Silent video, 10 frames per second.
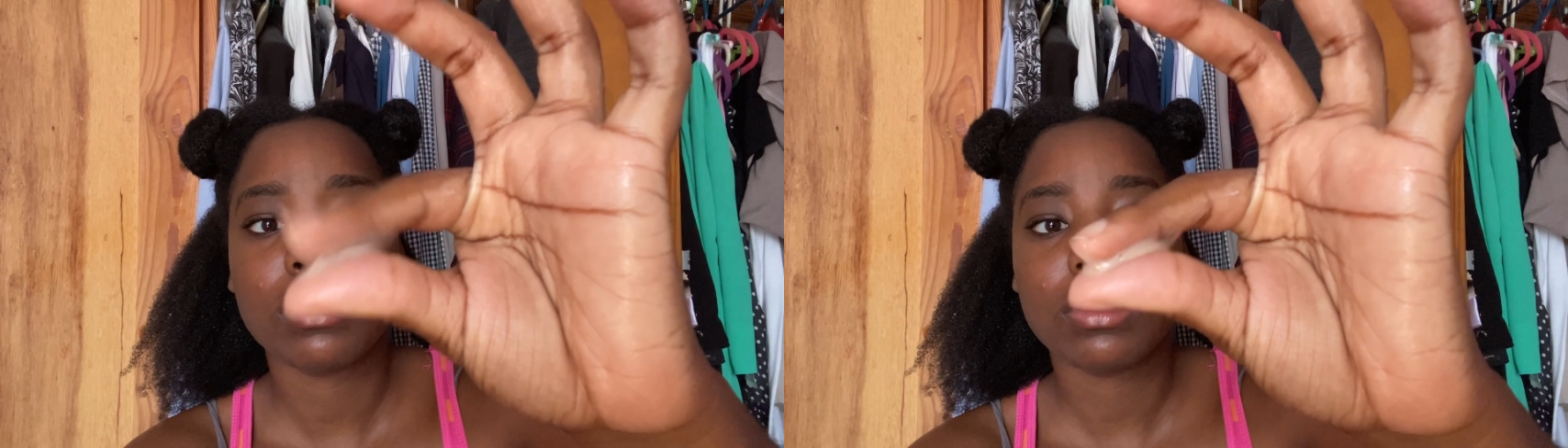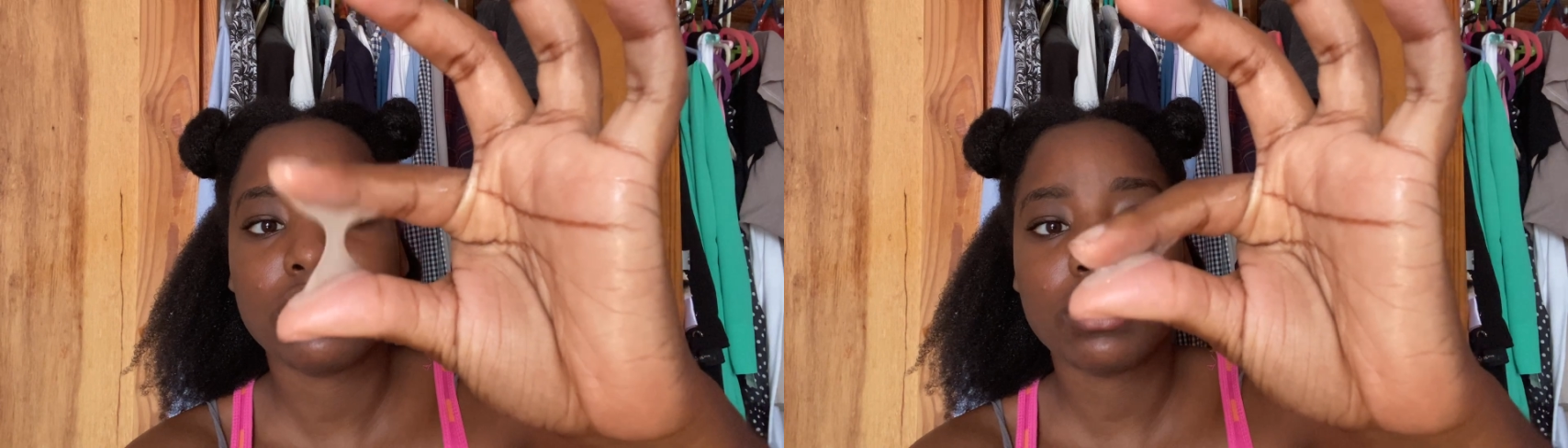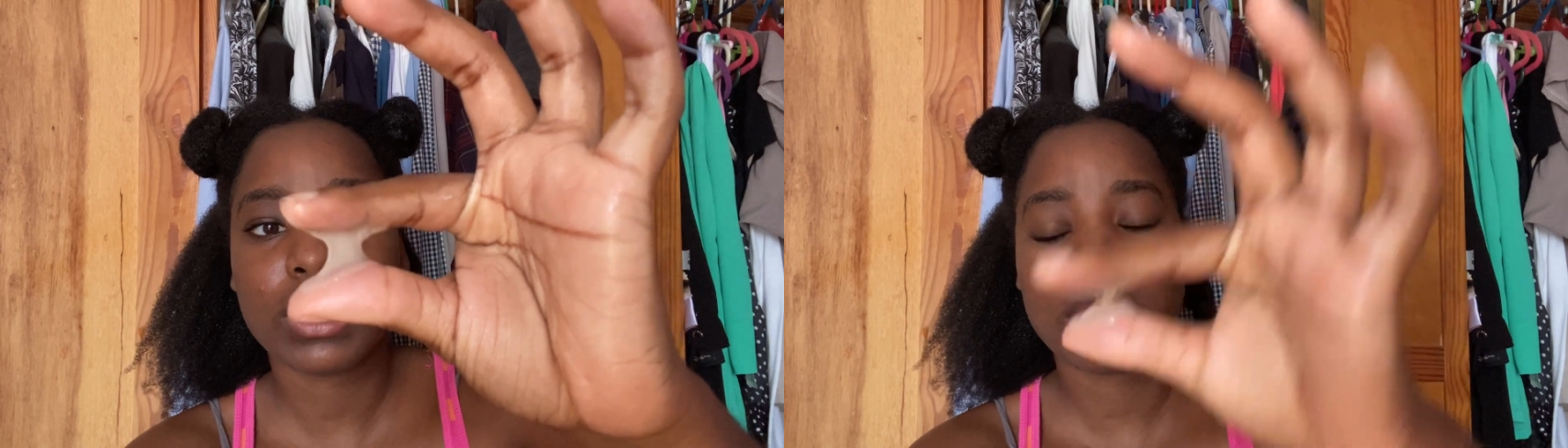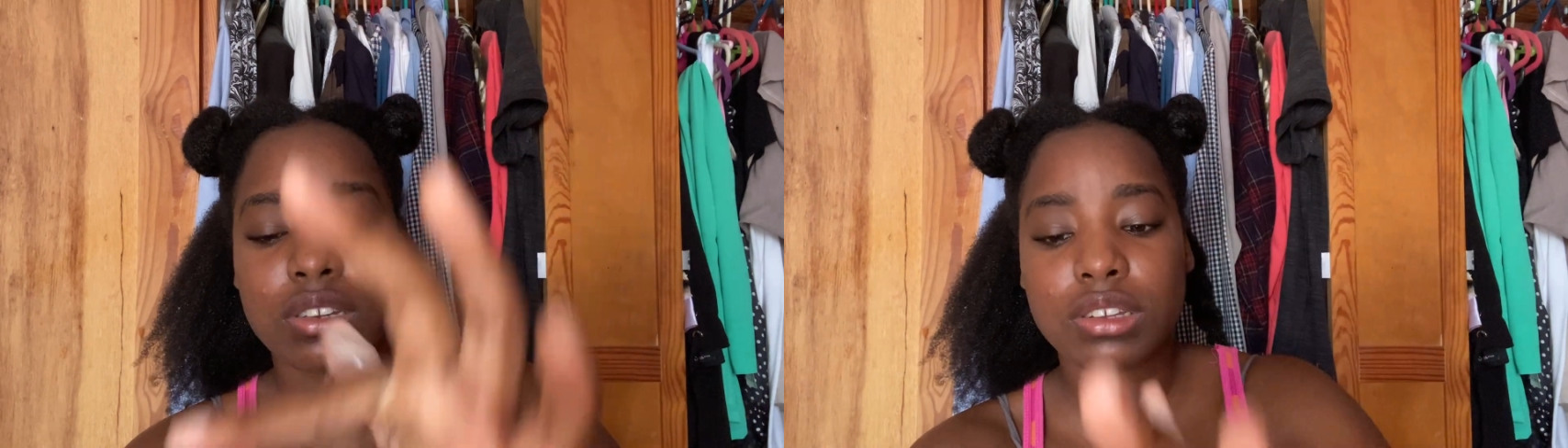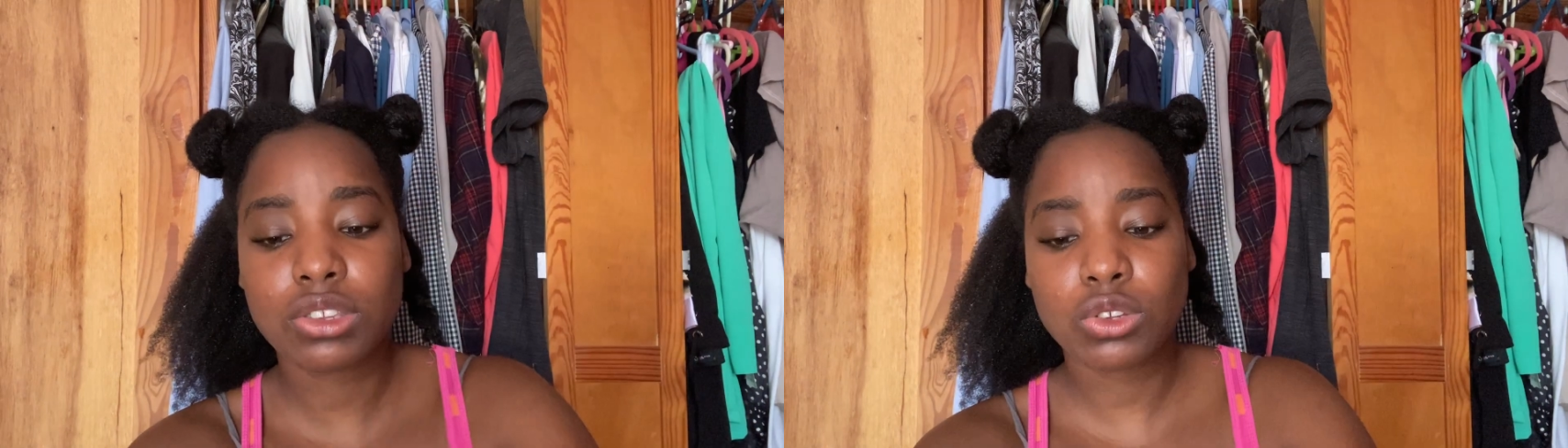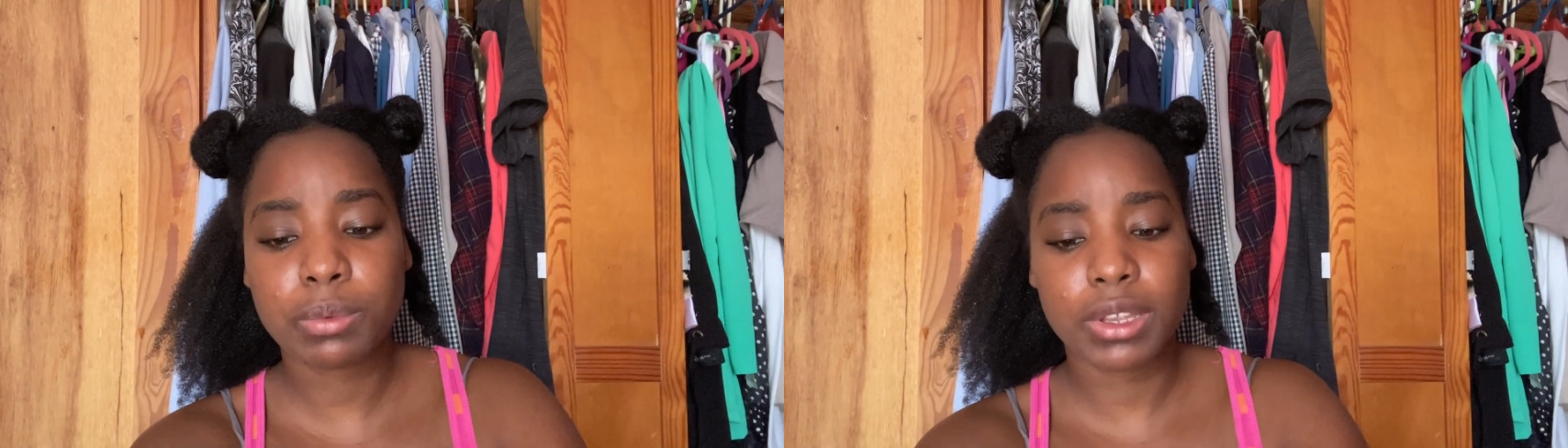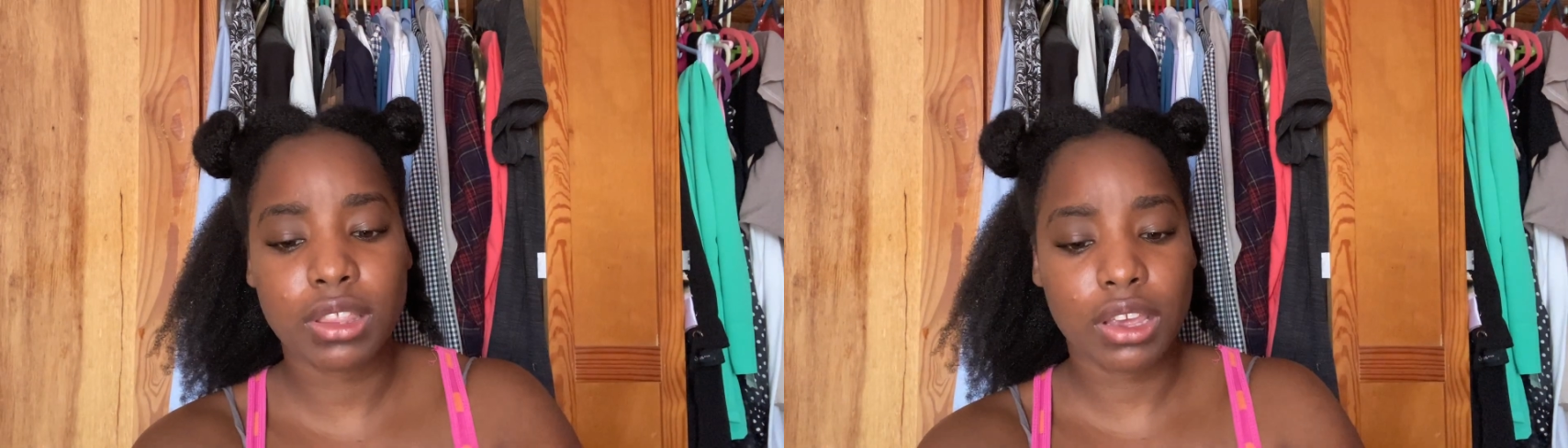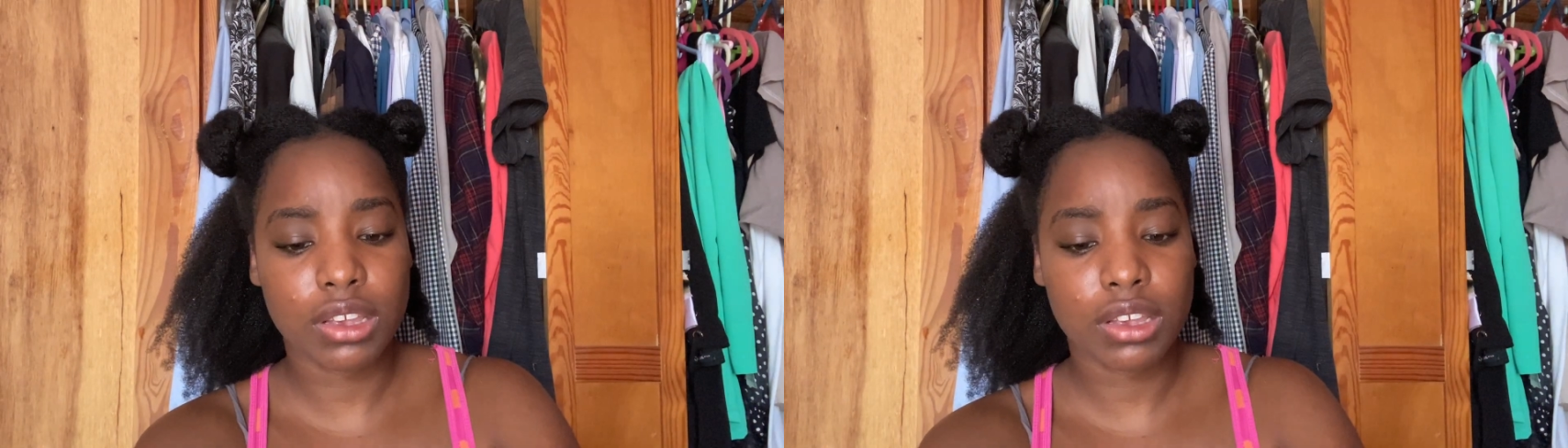So it's not super thick.